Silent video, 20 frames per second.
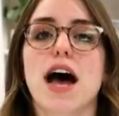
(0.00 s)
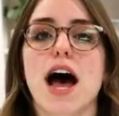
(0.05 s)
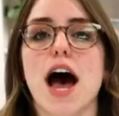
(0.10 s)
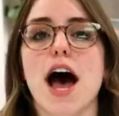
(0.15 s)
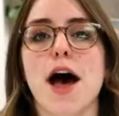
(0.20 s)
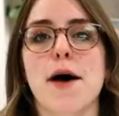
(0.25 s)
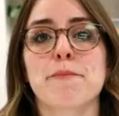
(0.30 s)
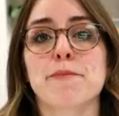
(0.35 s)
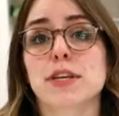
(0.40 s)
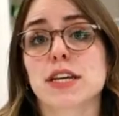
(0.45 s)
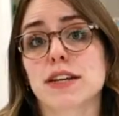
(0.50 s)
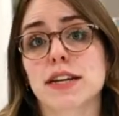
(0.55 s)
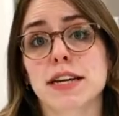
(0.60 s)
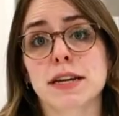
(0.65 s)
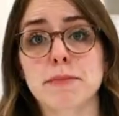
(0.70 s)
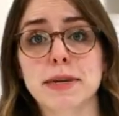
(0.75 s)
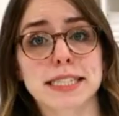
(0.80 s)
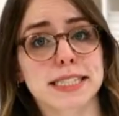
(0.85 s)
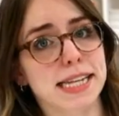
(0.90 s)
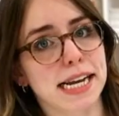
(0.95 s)
Um, you
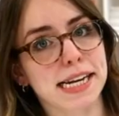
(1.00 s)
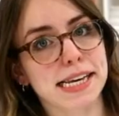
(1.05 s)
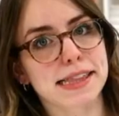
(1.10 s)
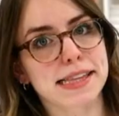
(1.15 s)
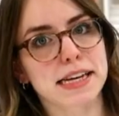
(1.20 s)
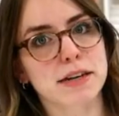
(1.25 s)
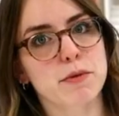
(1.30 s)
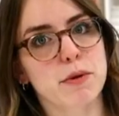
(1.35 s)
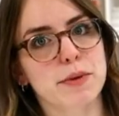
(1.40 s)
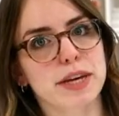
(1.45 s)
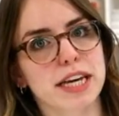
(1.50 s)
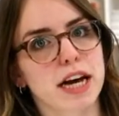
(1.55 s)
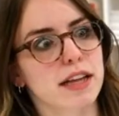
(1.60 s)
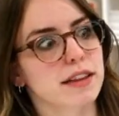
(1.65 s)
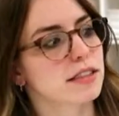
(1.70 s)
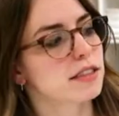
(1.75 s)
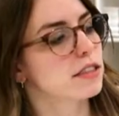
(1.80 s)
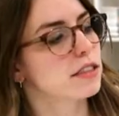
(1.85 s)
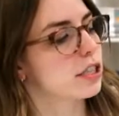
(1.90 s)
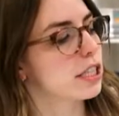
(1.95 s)
didn't miss anything when we cut
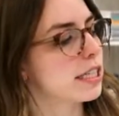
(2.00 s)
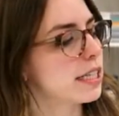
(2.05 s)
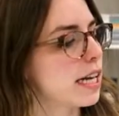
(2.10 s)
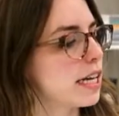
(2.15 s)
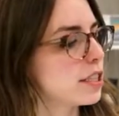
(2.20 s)
the screen.